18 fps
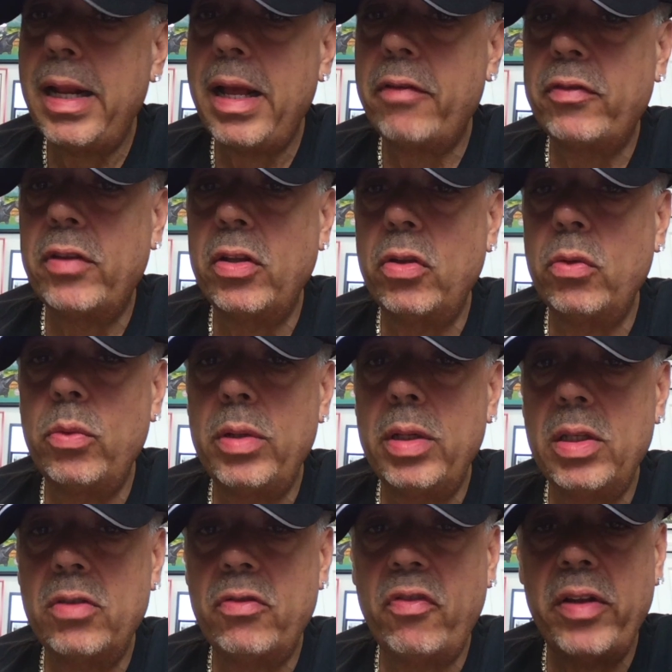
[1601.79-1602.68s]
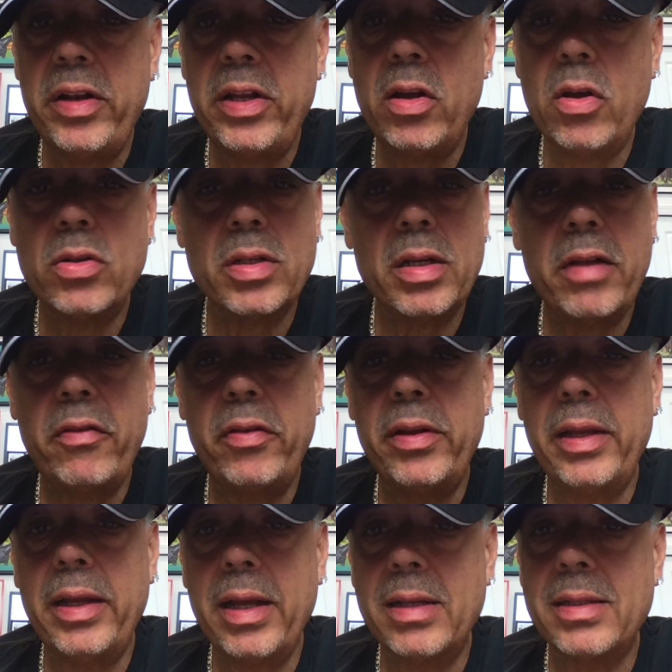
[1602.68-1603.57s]
after doing these videos and
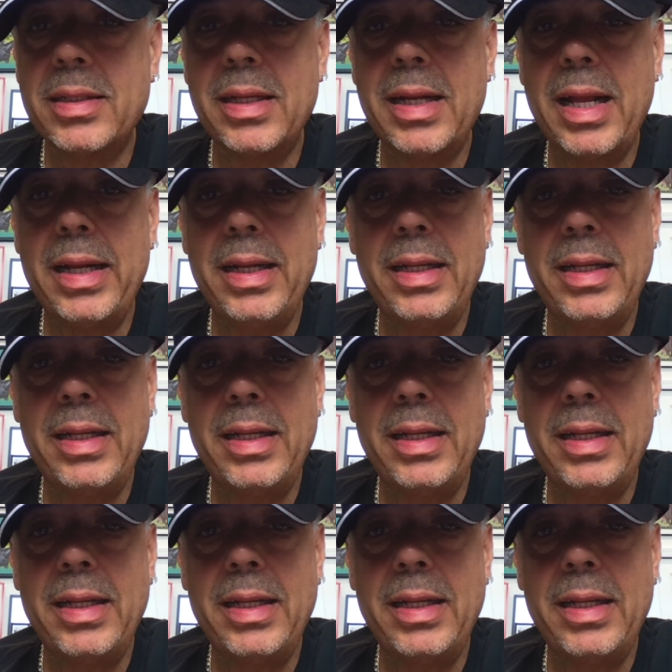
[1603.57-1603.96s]
everything else that I